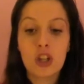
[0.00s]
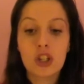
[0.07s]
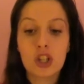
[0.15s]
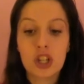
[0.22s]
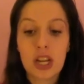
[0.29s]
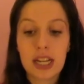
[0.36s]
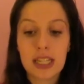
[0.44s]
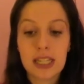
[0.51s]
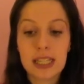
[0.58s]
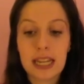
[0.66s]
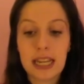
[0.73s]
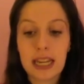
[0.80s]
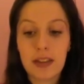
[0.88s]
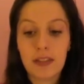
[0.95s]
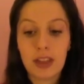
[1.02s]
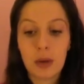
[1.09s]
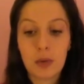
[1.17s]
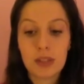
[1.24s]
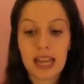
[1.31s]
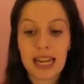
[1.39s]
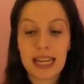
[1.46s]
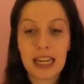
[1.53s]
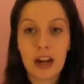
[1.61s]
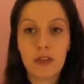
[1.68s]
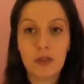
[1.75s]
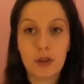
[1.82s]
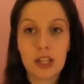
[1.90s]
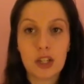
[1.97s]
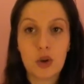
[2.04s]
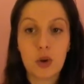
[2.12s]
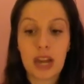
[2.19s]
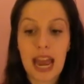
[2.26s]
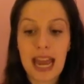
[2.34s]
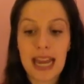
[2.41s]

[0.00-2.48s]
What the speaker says: to check to see if there was any coverage on